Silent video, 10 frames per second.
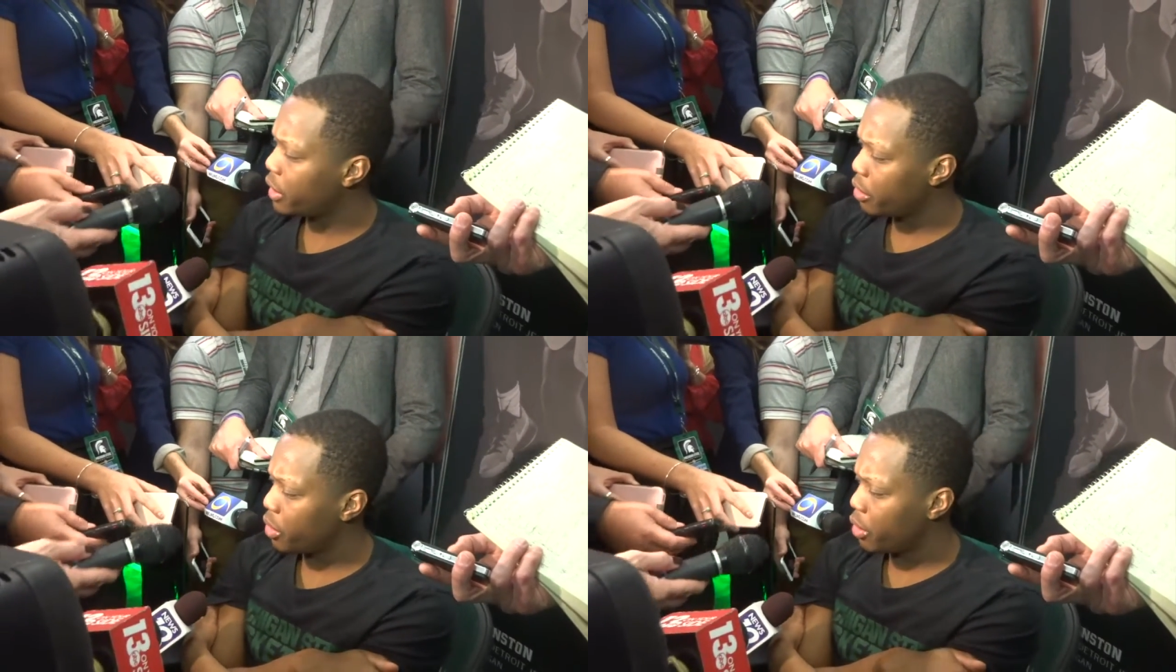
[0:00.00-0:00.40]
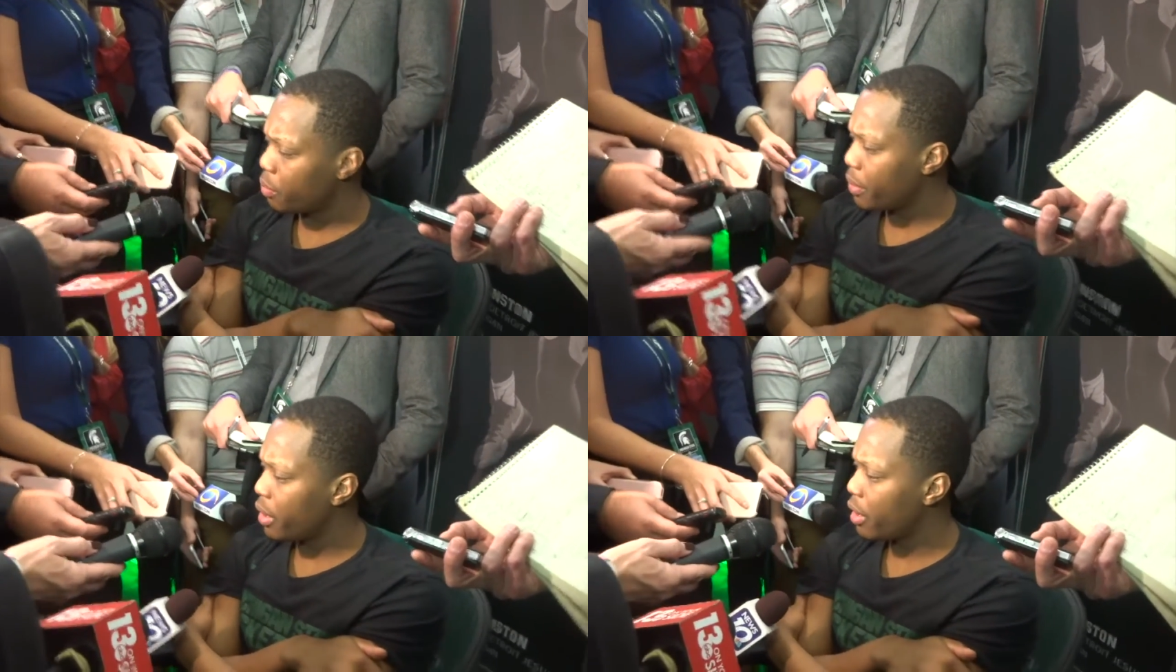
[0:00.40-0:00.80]
it was, it was
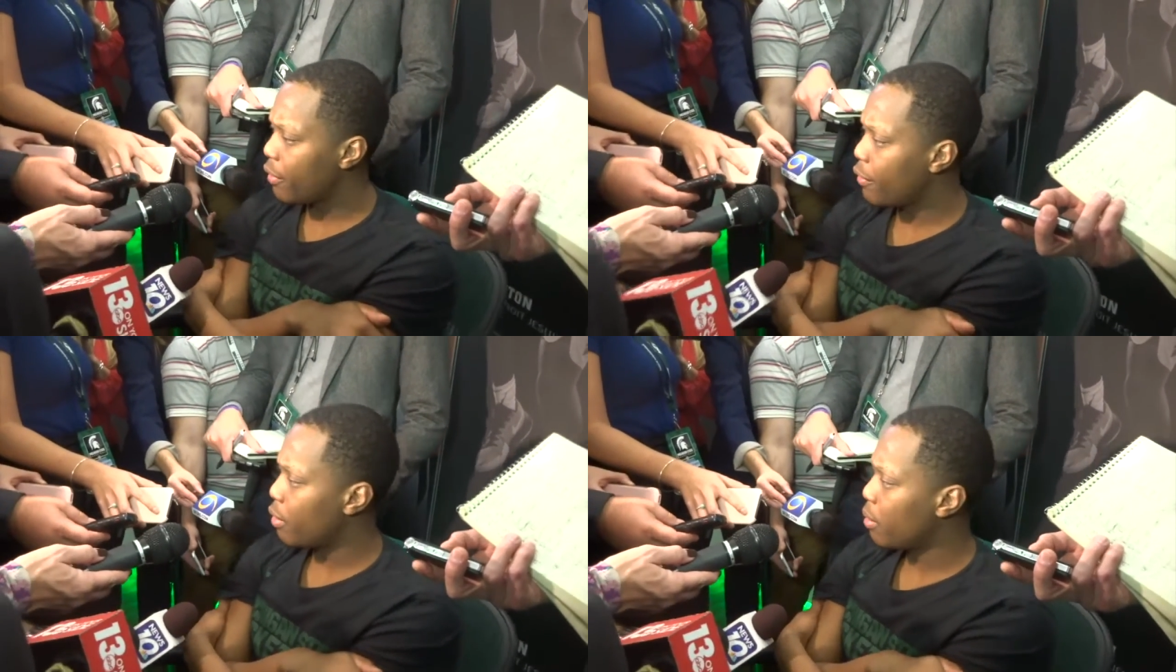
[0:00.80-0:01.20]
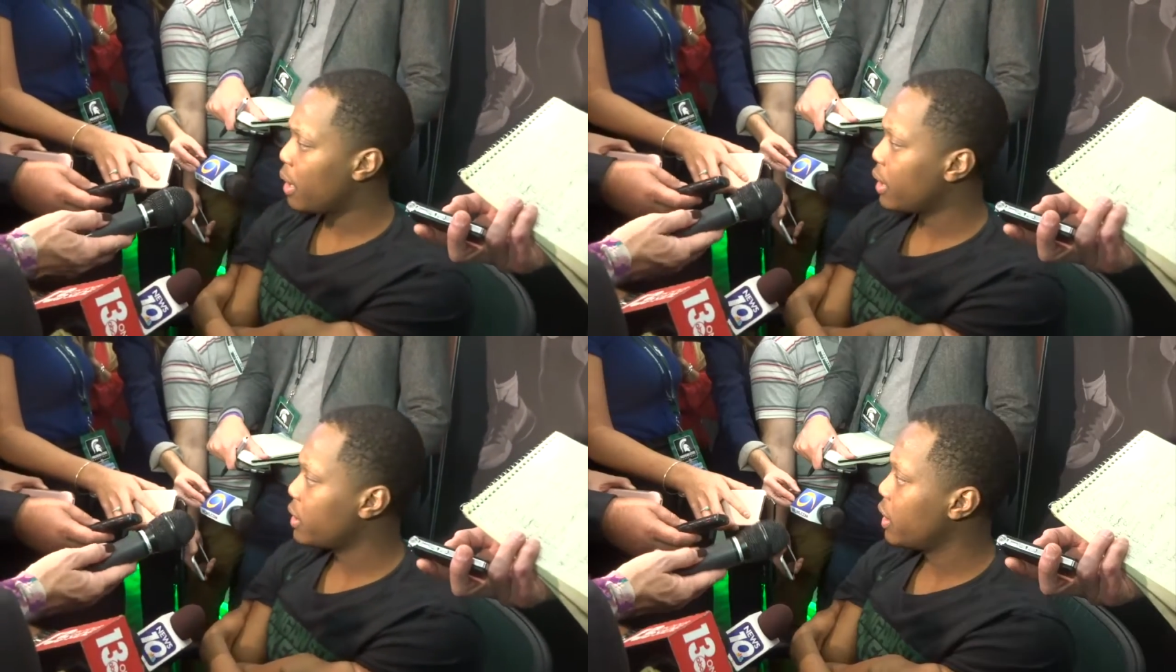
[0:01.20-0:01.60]
pretty good for him.
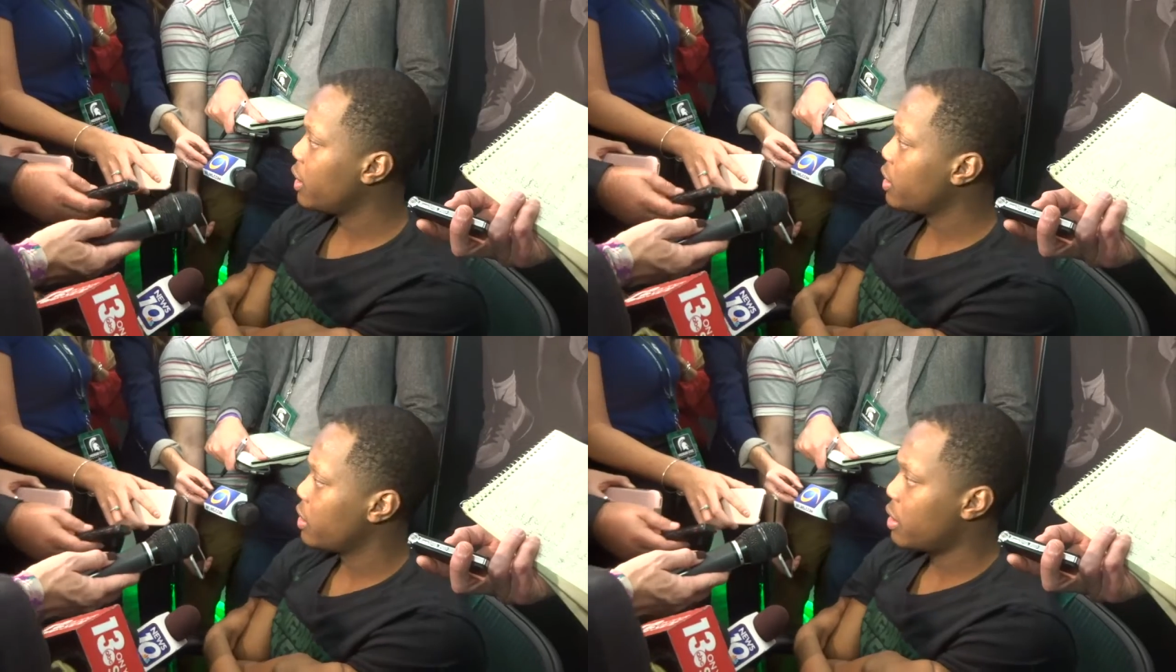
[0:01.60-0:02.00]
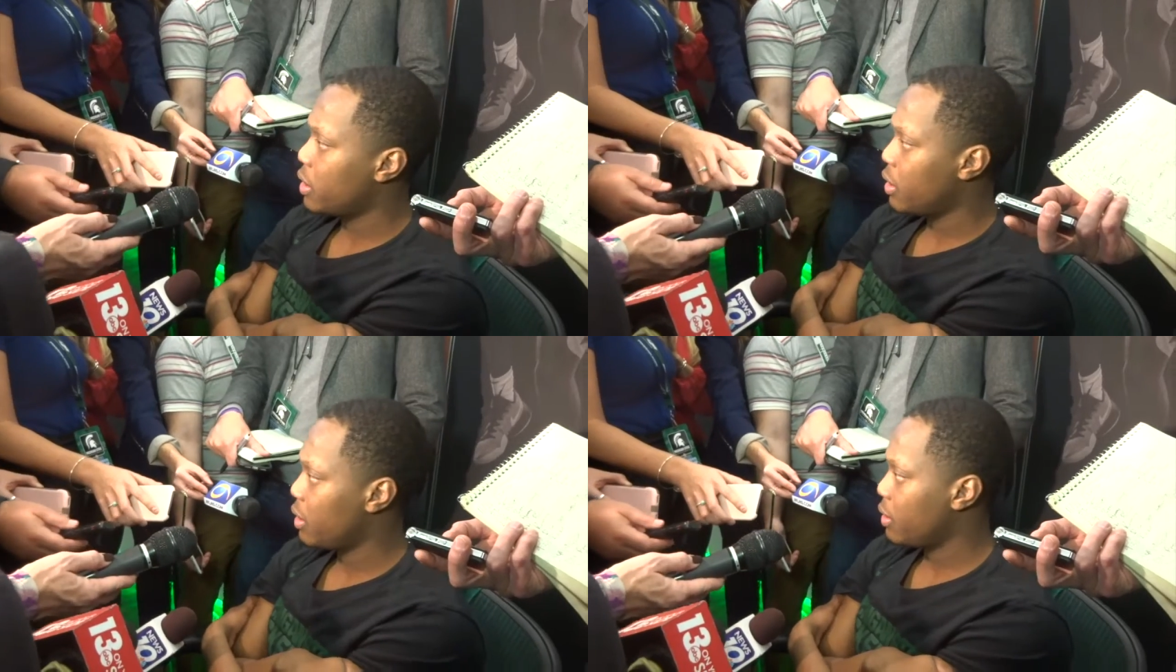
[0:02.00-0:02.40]
Like I said, just to
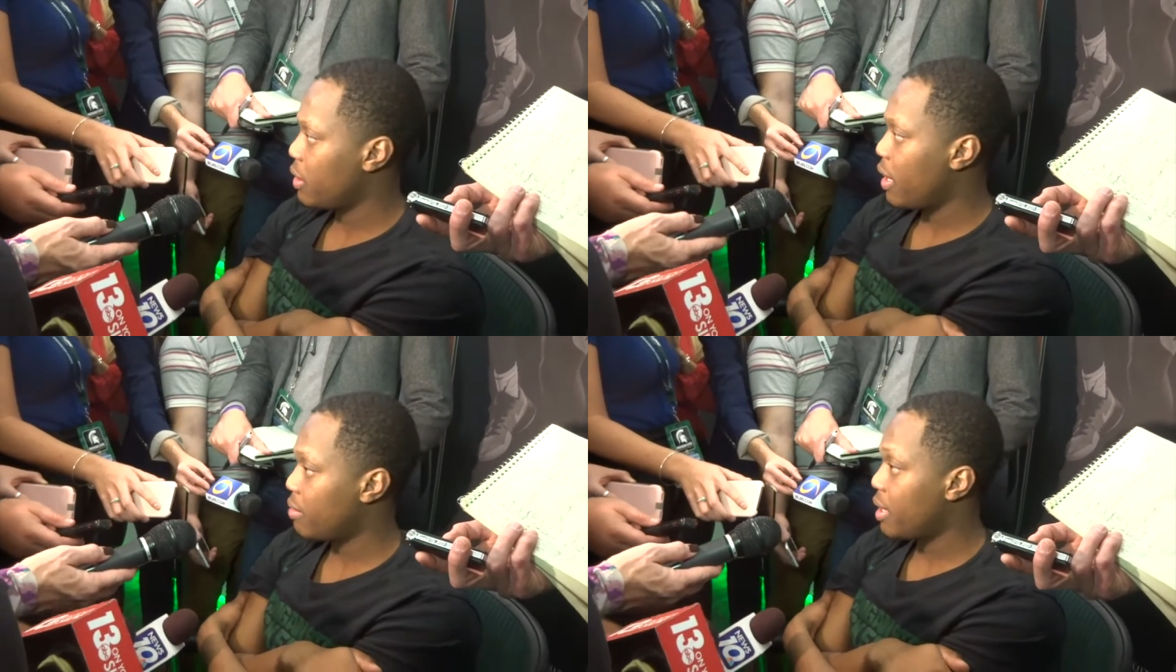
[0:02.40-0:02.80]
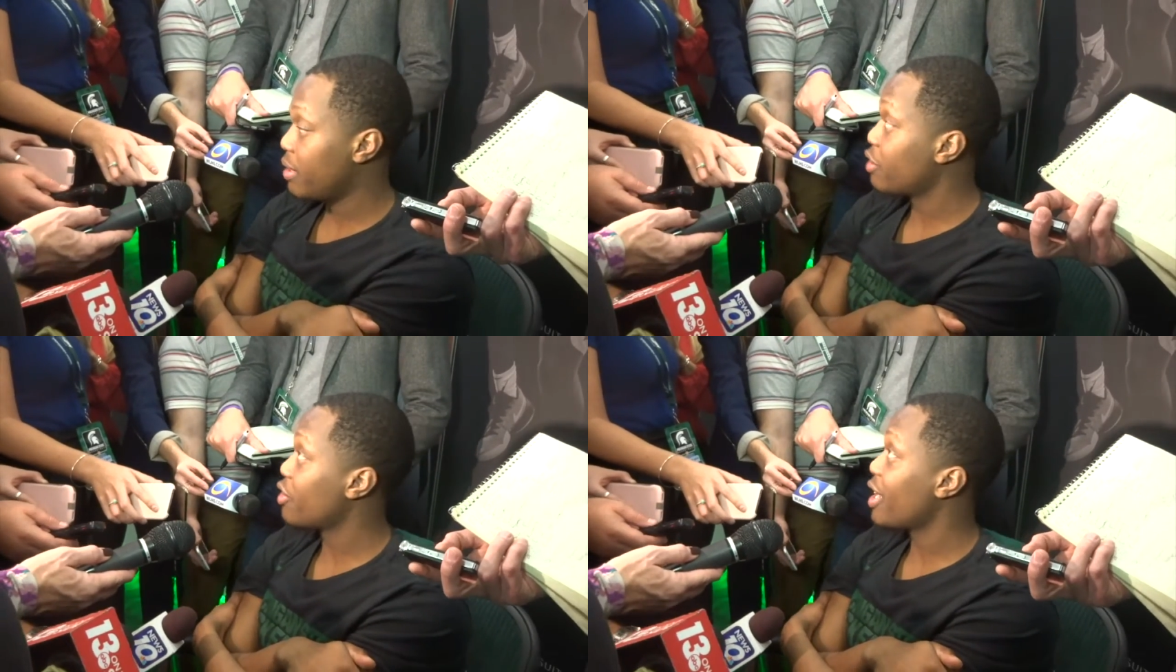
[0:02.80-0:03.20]
have
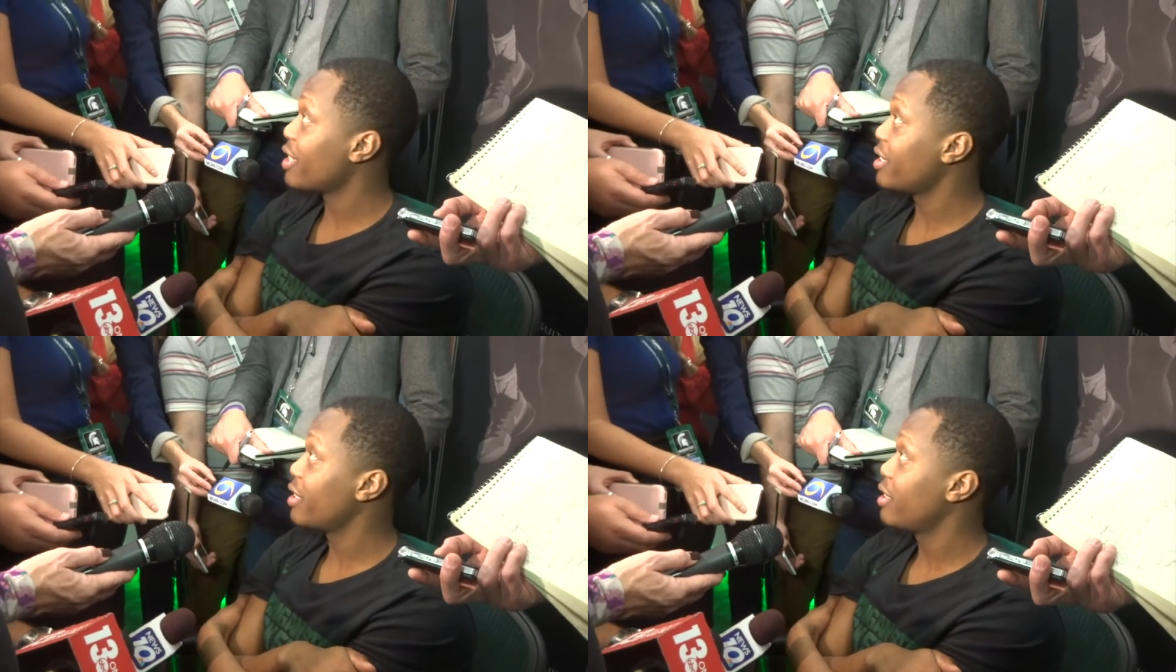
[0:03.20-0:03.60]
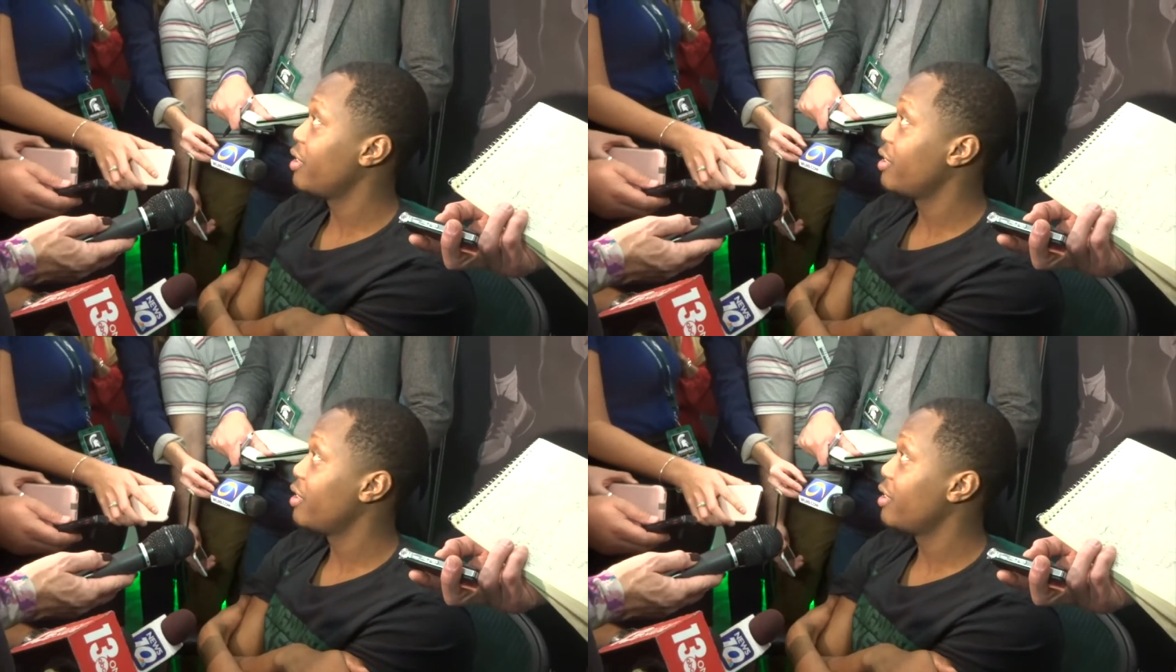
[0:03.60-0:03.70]
that distraction.